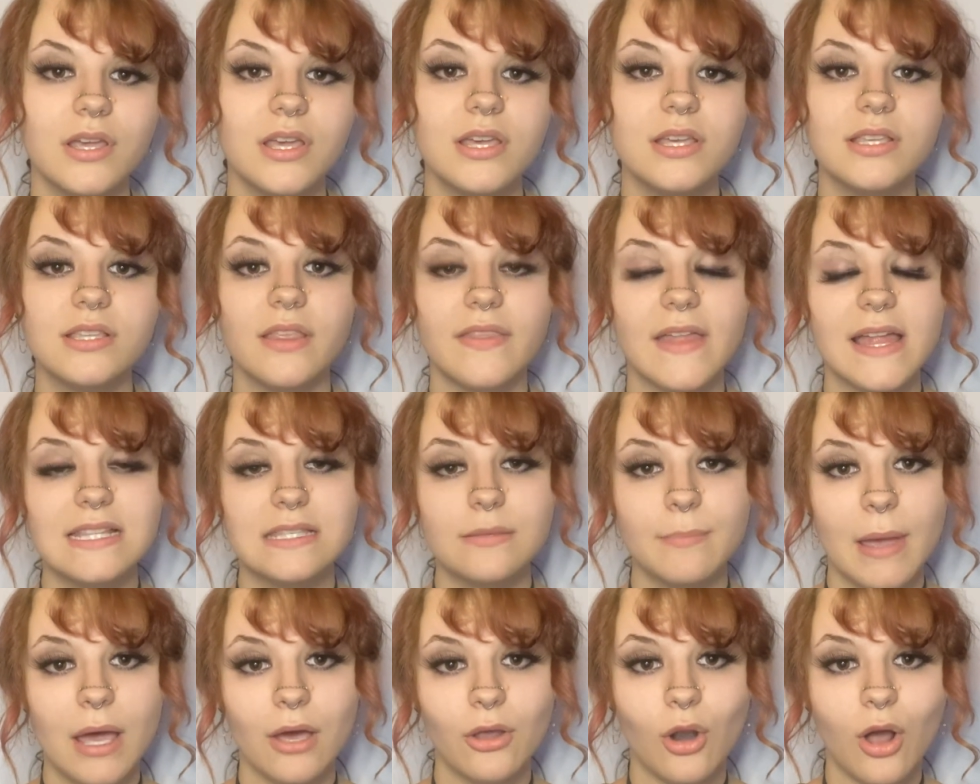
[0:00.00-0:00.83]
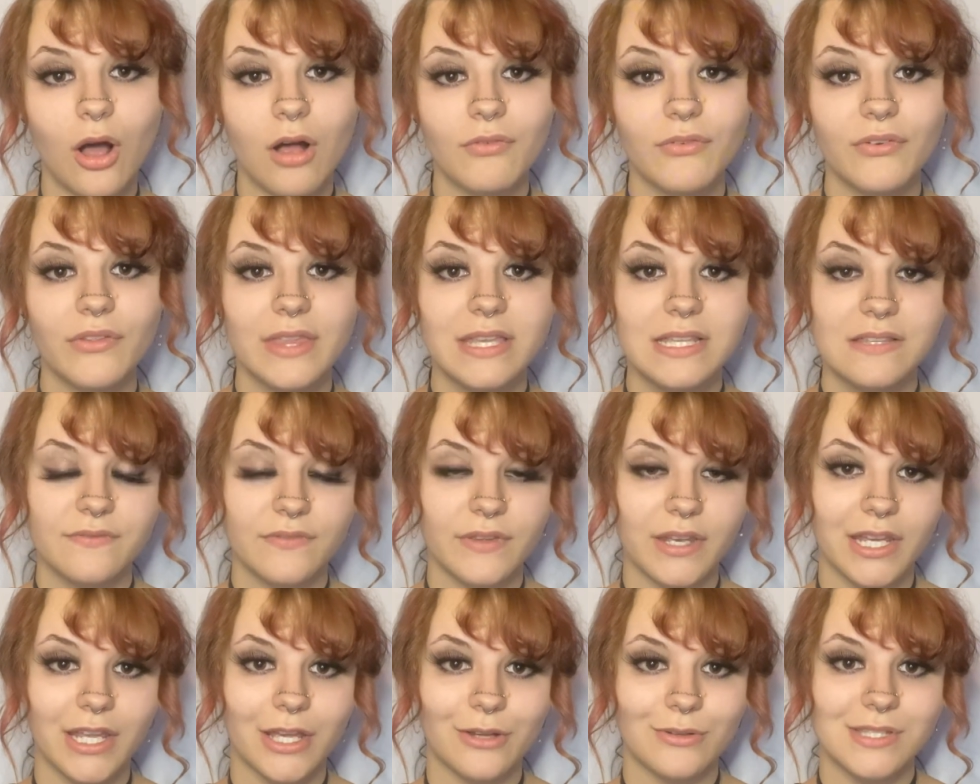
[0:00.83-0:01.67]
So that's about all for this
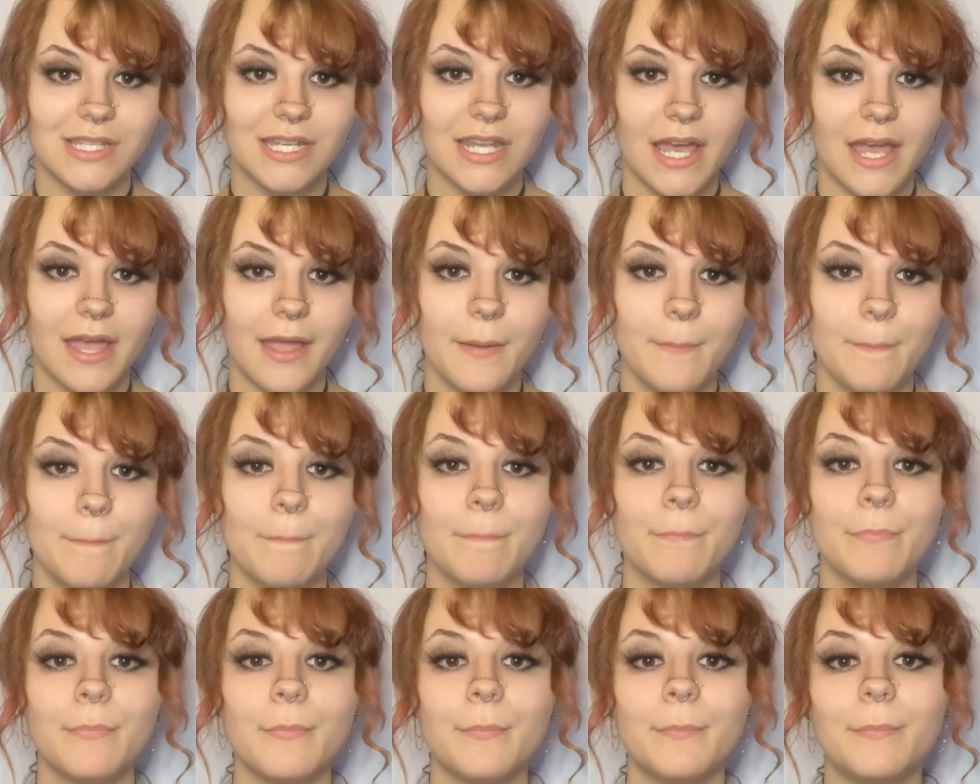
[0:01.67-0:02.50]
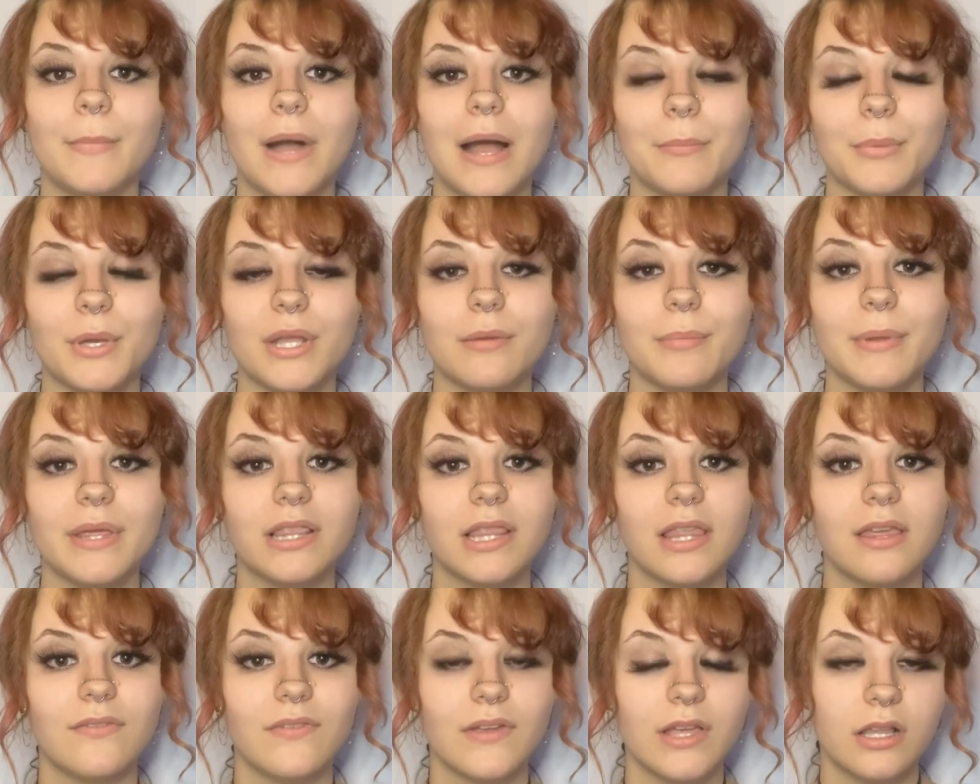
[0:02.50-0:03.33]
video today. I'm going to be
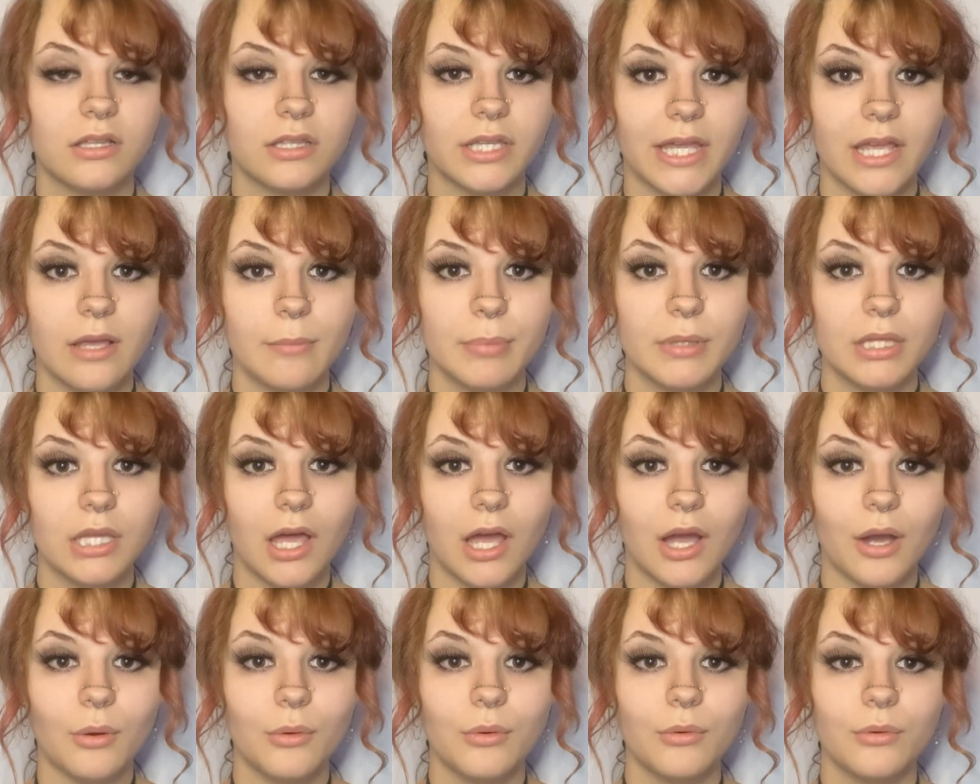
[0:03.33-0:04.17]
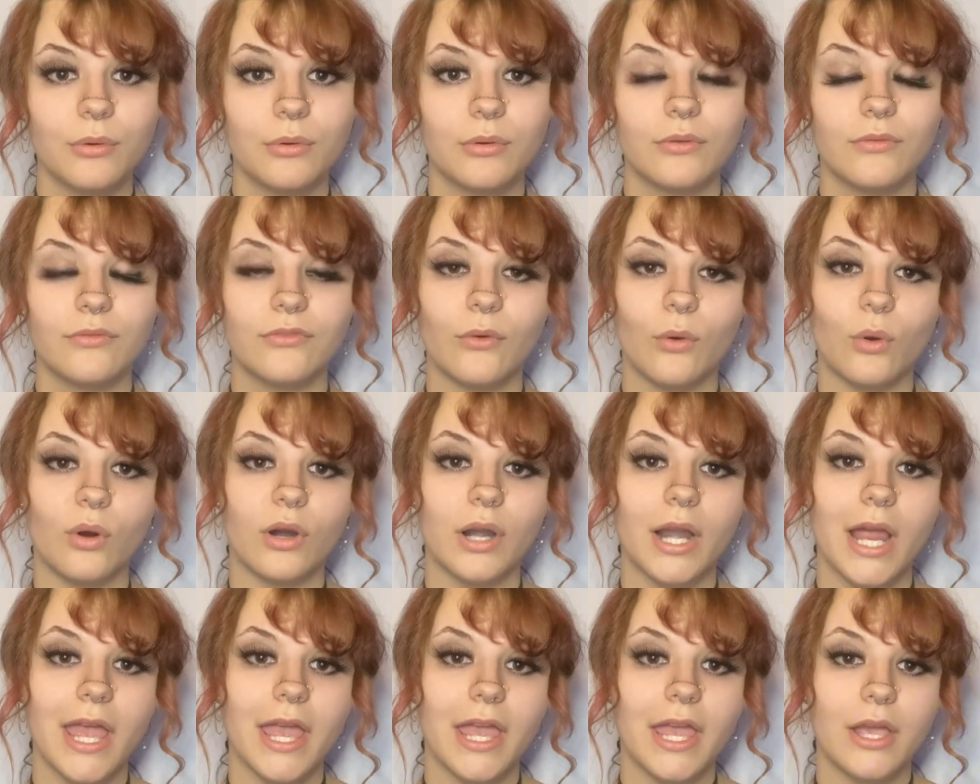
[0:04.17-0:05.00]
leaving a link below
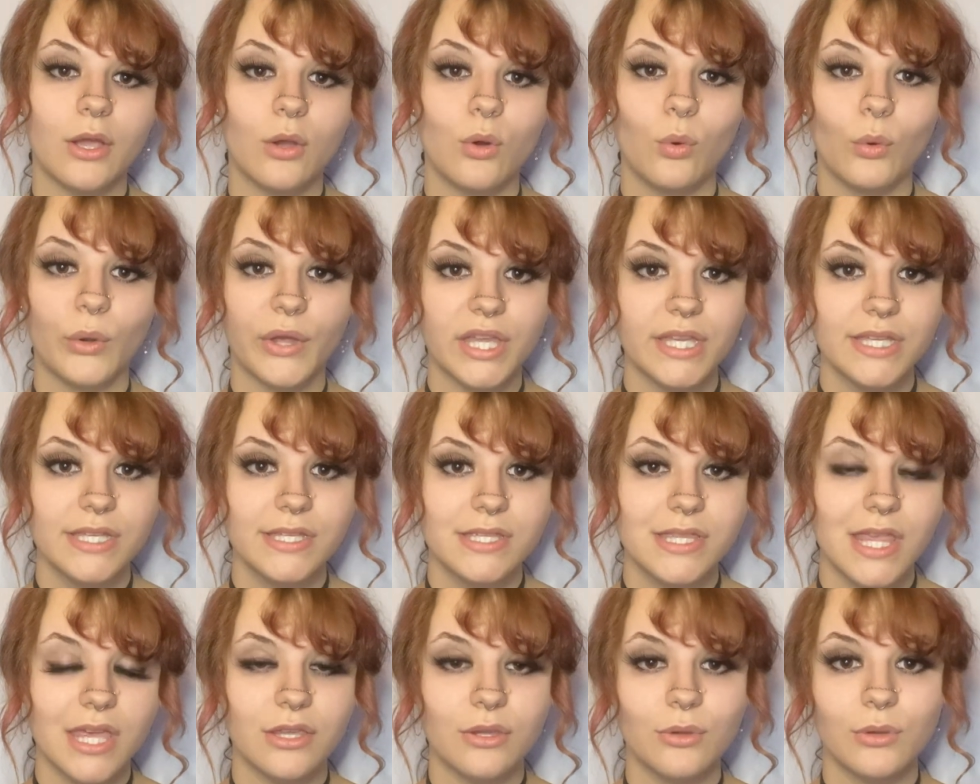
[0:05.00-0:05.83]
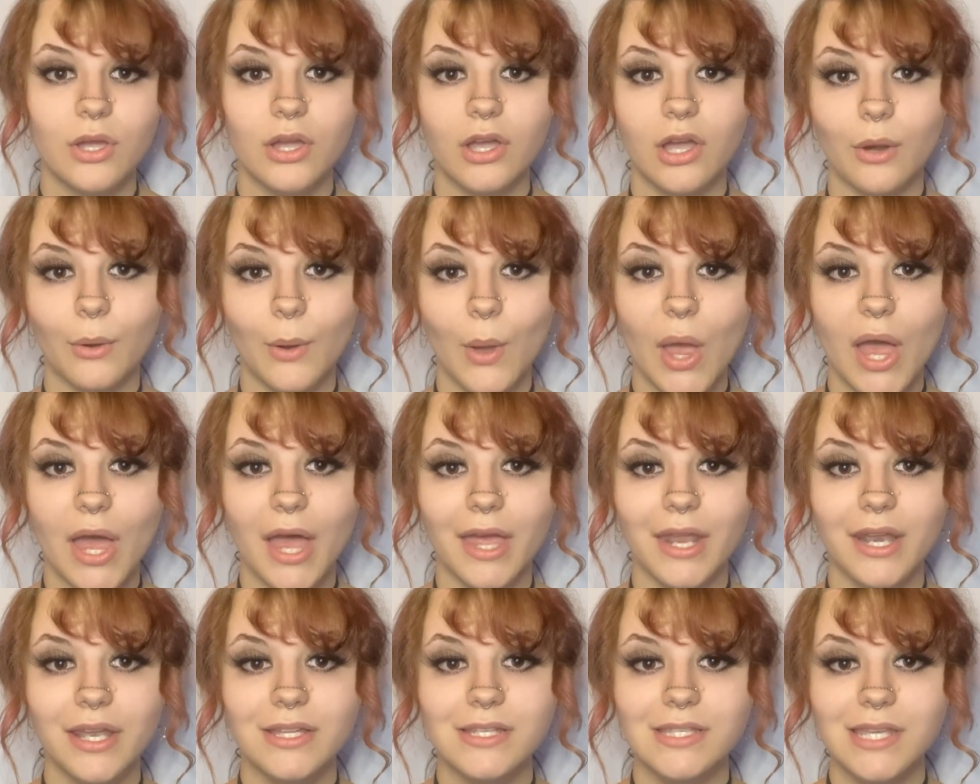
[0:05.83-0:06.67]
for a quiz that you can go
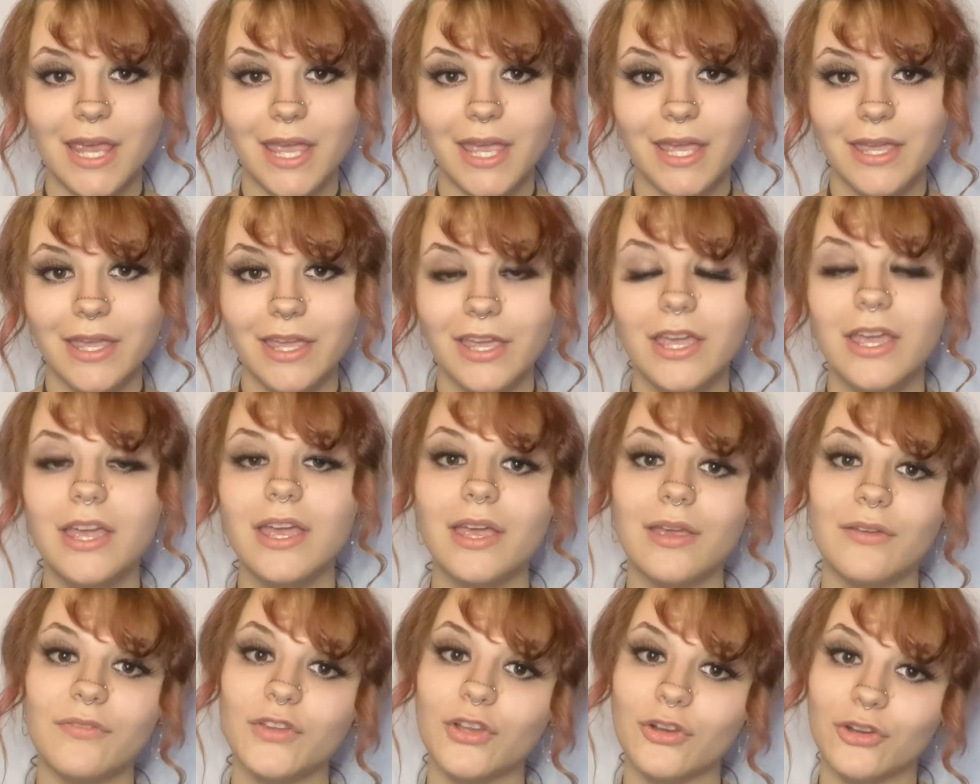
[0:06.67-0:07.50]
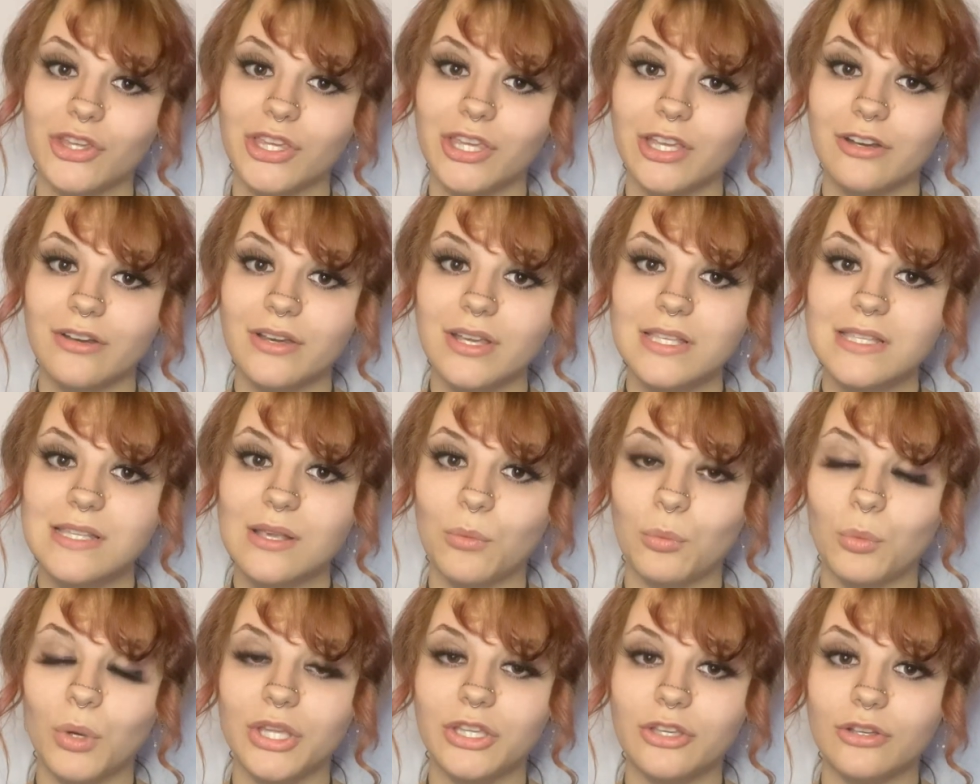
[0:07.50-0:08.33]
ahead and take if you're curious
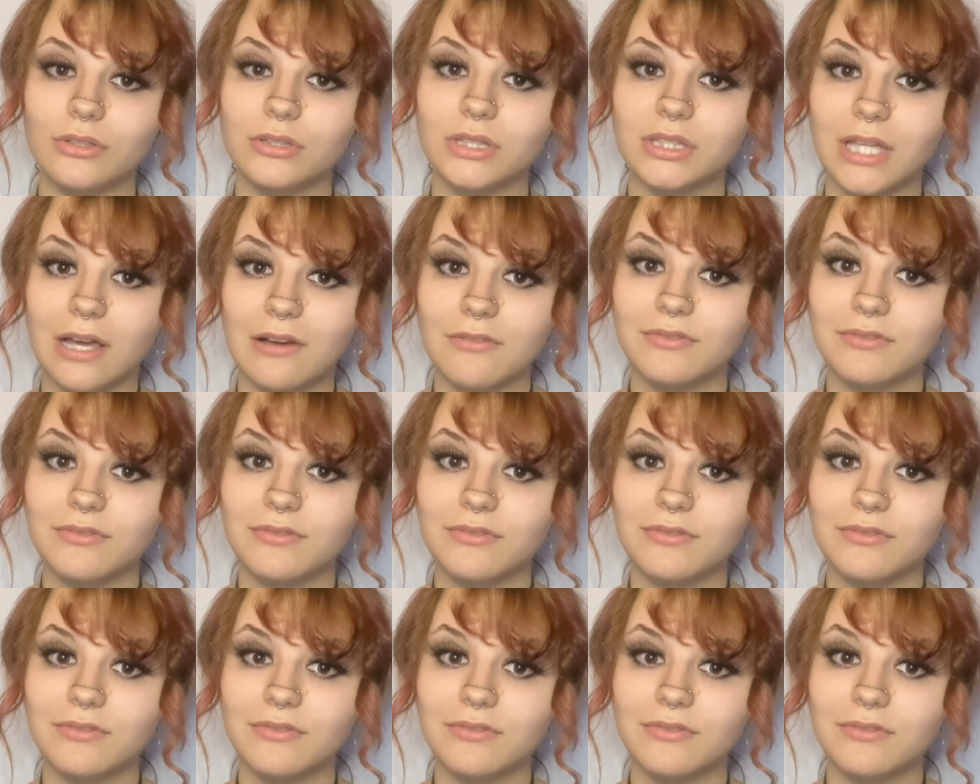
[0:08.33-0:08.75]
on what your love